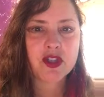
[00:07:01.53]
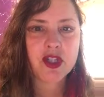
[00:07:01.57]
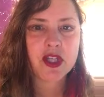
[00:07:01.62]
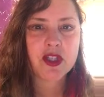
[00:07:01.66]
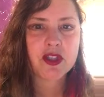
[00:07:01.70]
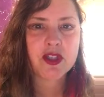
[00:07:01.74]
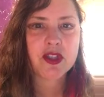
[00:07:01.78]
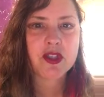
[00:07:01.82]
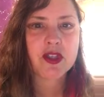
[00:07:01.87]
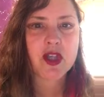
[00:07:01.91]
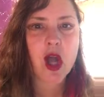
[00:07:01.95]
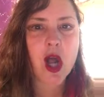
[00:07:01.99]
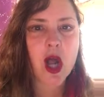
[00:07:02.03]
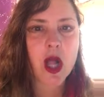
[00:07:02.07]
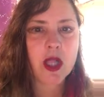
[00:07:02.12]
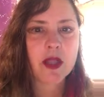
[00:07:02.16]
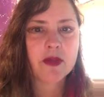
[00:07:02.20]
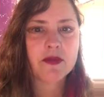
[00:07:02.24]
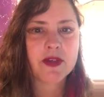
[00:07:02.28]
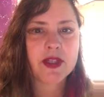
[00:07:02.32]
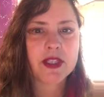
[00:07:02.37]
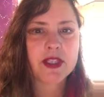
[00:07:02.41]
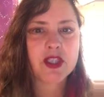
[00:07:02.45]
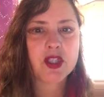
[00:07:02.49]
changes, all
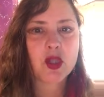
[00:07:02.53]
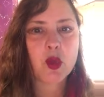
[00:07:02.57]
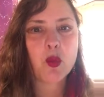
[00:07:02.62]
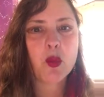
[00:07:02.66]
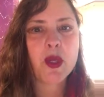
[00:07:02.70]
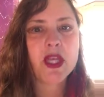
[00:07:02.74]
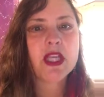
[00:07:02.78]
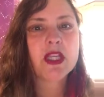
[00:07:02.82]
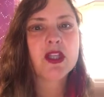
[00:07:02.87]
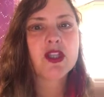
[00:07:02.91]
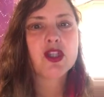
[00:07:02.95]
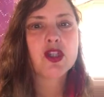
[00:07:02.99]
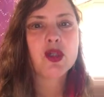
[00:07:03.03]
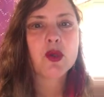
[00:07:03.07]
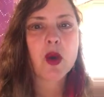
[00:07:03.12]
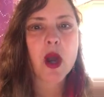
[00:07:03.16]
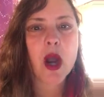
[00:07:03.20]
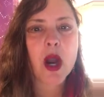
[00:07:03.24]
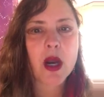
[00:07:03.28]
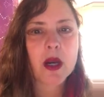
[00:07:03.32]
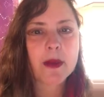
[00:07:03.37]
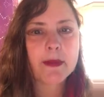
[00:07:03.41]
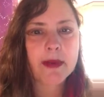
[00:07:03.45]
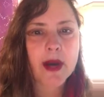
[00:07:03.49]
of us. So we can do
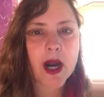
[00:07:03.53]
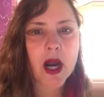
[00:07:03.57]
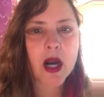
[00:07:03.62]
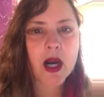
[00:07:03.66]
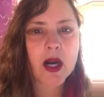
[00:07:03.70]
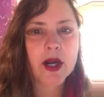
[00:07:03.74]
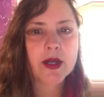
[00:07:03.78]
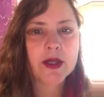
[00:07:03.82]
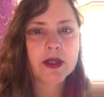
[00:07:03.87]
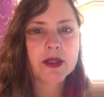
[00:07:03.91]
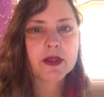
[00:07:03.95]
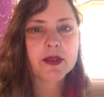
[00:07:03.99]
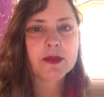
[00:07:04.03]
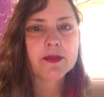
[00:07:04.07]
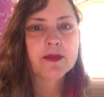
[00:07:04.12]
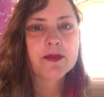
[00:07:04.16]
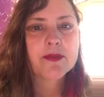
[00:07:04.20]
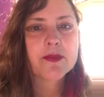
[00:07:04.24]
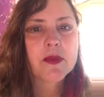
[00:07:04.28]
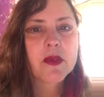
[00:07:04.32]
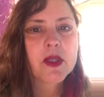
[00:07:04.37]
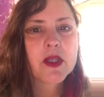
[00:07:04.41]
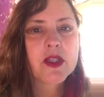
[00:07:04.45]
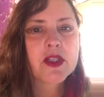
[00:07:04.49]
our part
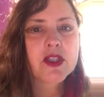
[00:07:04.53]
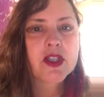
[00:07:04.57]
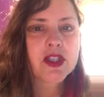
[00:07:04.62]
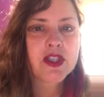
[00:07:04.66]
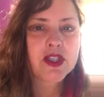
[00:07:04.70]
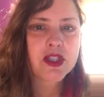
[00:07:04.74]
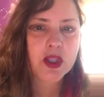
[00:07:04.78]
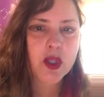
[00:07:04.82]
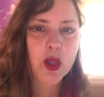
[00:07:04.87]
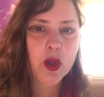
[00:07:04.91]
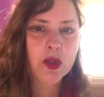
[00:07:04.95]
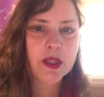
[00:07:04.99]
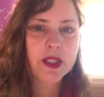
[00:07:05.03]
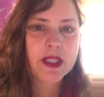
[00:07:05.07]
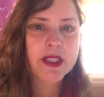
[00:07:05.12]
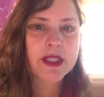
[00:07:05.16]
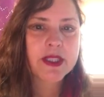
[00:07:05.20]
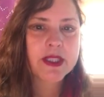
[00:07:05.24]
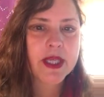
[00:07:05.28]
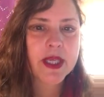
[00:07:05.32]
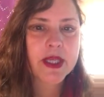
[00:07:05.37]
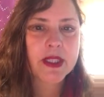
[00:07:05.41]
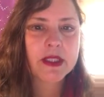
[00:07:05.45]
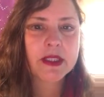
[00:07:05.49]
to slowly,
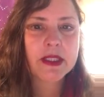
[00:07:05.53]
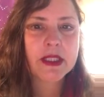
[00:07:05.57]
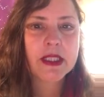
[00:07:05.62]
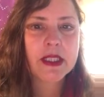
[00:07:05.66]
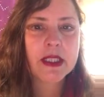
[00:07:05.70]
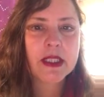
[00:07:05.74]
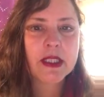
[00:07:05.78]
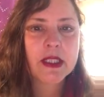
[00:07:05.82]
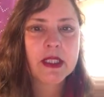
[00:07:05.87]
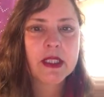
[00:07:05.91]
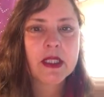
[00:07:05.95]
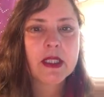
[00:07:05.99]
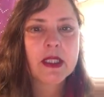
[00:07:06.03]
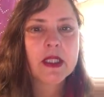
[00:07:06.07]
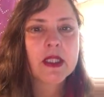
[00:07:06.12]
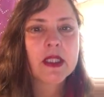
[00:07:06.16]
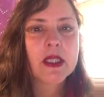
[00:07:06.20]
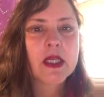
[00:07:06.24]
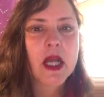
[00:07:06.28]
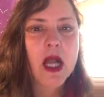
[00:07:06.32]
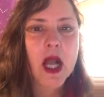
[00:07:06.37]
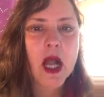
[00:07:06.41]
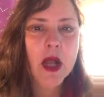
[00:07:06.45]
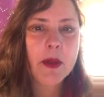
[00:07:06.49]
subtly
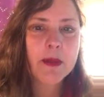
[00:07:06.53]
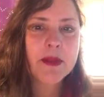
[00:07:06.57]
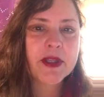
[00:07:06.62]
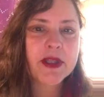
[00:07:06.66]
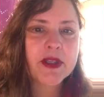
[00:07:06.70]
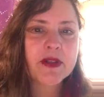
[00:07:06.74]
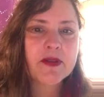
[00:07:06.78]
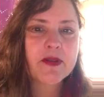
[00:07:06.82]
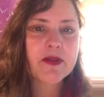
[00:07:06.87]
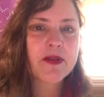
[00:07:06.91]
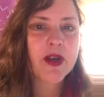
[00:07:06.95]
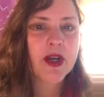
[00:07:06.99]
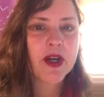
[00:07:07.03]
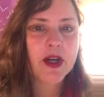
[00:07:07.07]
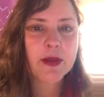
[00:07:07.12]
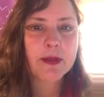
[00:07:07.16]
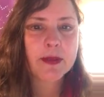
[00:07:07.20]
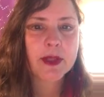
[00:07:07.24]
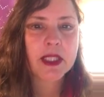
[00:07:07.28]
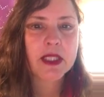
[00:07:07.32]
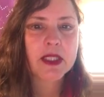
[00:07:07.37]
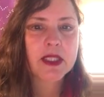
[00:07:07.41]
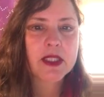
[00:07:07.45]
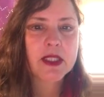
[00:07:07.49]
help the
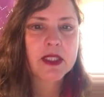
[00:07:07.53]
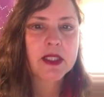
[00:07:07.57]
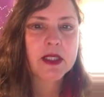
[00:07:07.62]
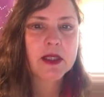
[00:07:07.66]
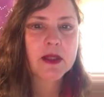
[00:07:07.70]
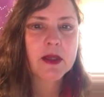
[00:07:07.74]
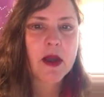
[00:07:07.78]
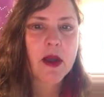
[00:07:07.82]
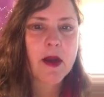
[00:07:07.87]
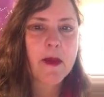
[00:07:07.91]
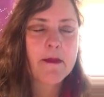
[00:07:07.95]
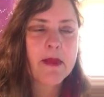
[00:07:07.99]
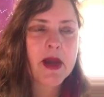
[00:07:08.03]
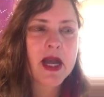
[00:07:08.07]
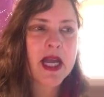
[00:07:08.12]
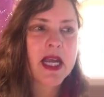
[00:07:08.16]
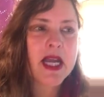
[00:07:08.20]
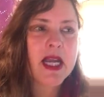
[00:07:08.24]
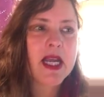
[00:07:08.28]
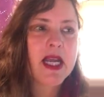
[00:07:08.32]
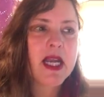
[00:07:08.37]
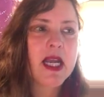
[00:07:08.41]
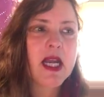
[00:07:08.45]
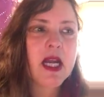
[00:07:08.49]
environment
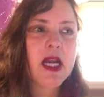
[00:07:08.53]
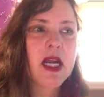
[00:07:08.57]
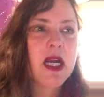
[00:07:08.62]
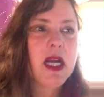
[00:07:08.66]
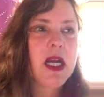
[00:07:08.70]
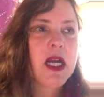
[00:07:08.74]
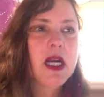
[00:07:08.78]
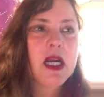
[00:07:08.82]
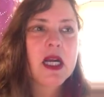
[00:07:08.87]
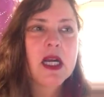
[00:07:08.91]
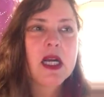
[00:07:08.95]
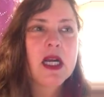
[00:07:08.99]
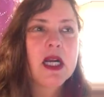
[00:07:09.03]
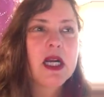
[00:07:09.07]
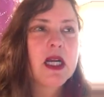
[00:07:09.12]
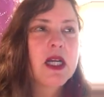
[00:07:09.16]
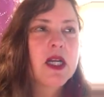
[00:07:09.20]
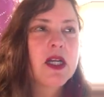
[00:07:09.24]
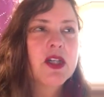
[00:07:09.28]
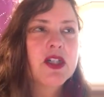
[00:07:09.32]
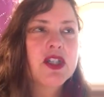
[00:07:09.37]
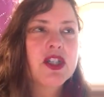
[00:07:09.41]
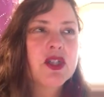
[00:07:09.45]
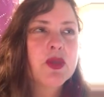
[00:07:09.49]
by
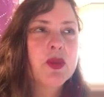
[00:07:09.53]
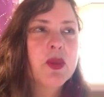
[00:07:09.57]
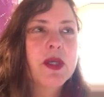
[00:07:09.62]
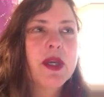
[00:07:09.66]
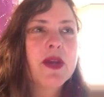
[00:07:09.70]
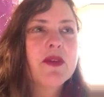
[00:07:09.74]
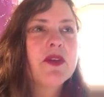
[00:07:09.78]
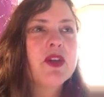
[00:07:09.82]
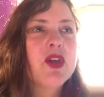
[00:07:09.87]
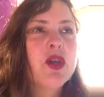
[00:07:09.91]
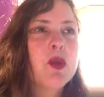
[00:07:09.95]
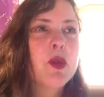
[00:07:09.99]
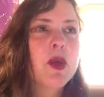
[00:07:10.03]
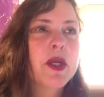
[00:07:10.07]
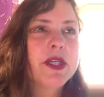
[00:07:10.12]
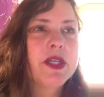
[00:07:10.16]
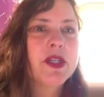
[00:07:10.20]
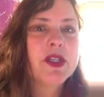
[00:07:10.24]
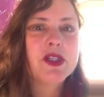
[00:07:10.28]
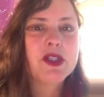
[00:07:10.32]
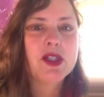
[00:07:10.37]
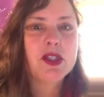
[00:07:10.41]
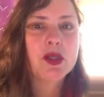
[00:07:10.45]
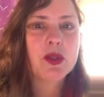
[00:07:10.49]
just whatever you want
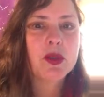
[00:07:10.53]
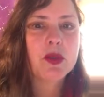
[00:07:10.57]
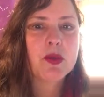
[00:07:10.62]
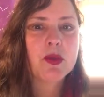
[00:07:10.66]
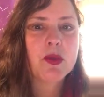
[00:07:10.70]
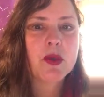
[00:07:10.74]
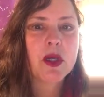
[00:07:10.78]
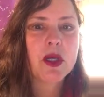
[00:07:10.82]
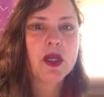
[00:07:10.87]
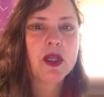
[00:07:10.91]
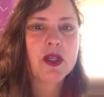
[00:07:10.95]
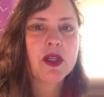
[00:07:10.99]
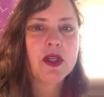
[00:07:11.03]
to do.